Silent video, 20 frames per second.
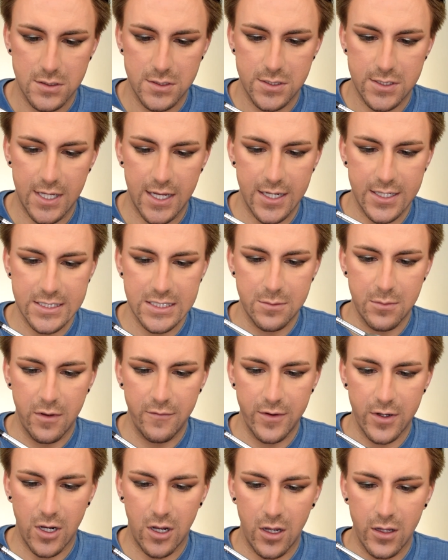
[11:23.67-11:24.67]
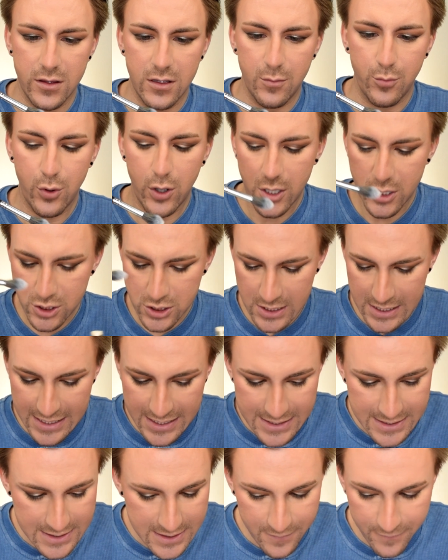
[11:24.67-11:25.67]
take some of it on the brush.
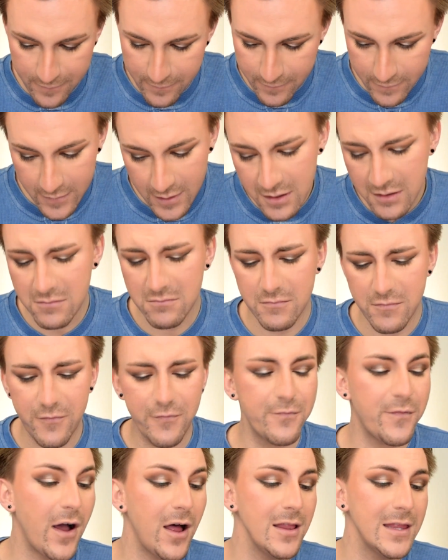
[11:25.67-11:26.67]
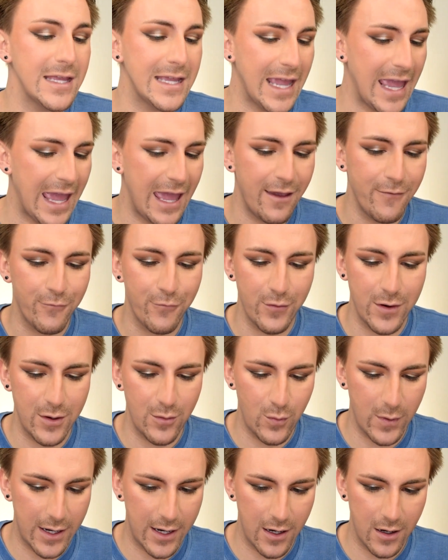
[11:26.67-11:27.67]
It's falling
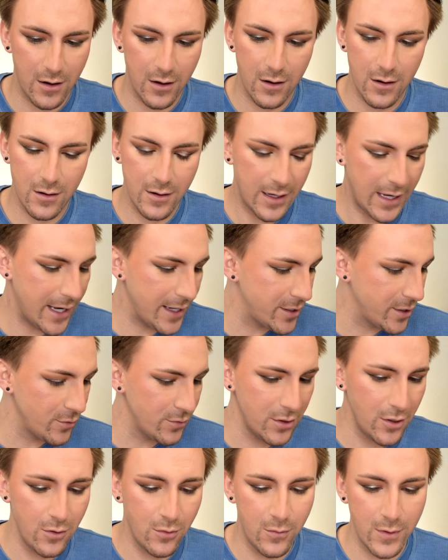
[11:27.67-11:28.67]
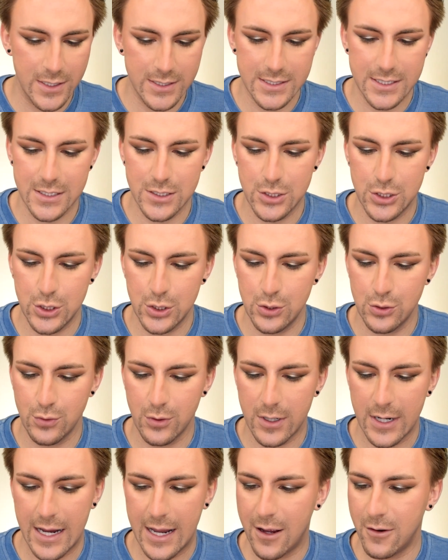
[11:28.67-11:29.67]
everywhere. I don't know what to do
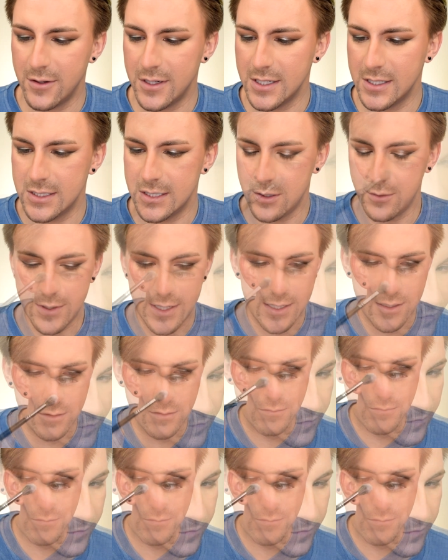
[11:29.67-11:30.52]
or how to do it.